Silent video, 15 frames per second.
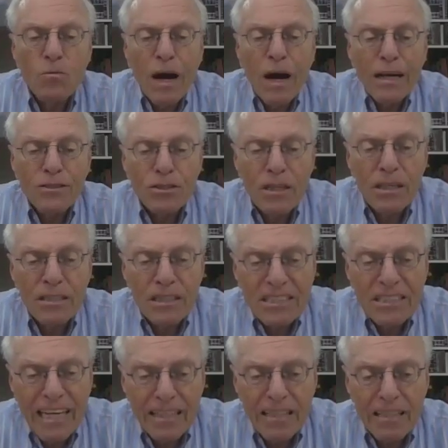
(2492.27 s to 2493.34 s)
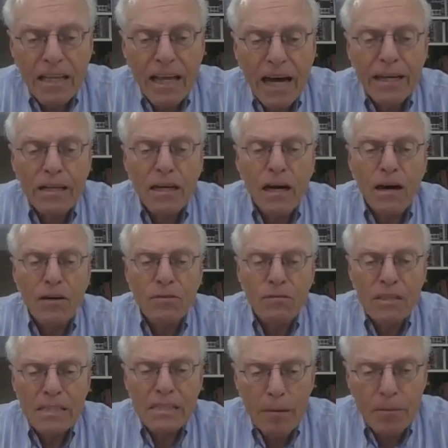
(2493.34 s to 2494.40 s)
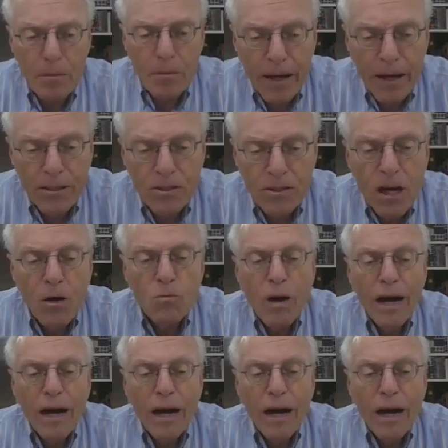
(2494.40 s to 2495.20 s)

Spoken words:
Rashi in the second line up from the top of the page,